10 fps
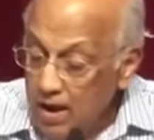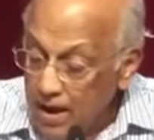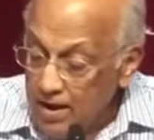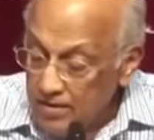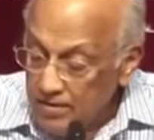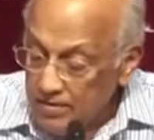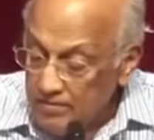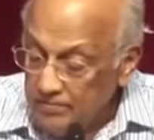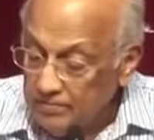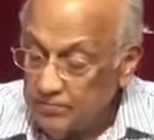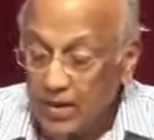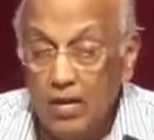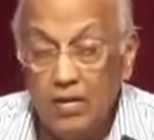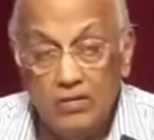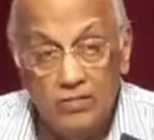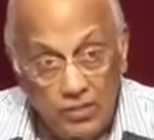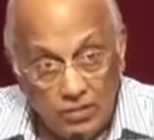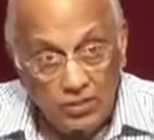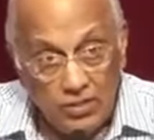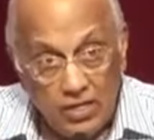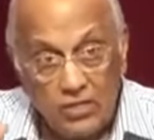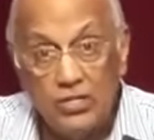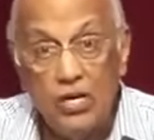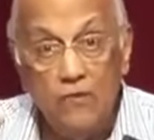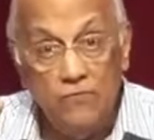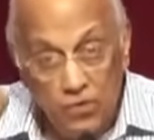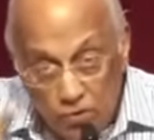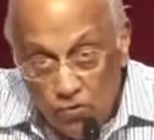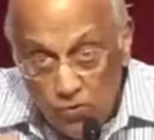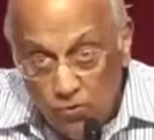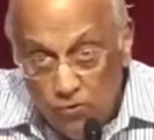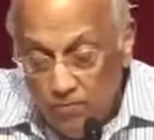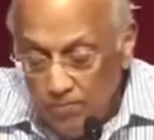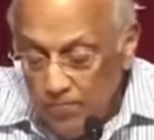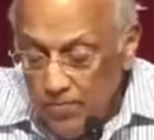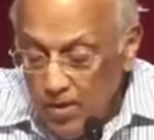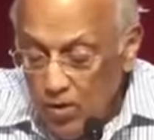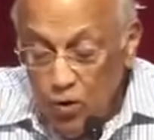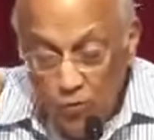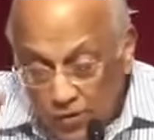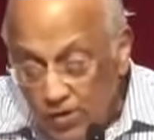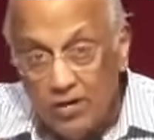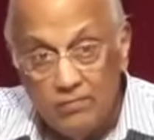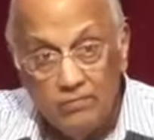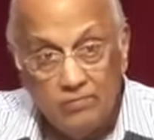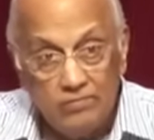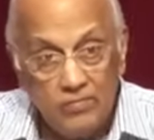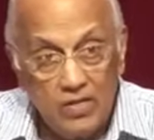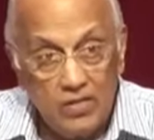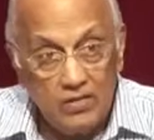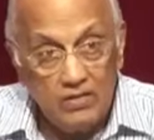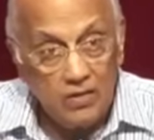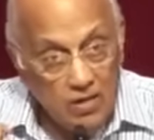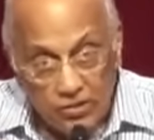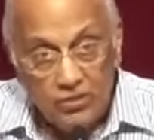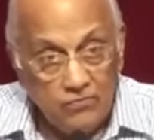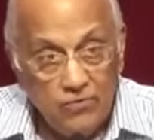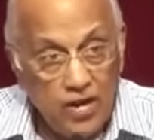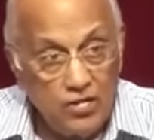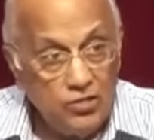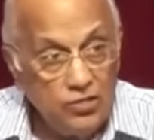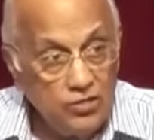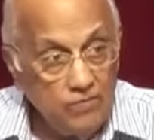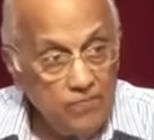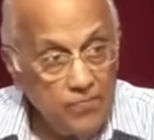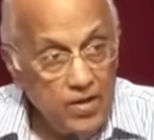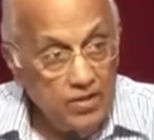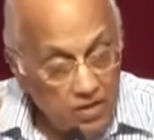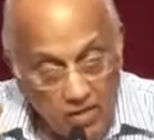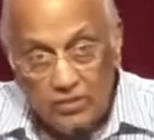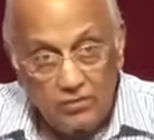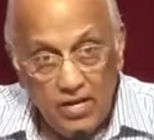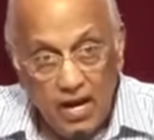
And Jesus says, if you overcome the lust of the flesh and the lust of the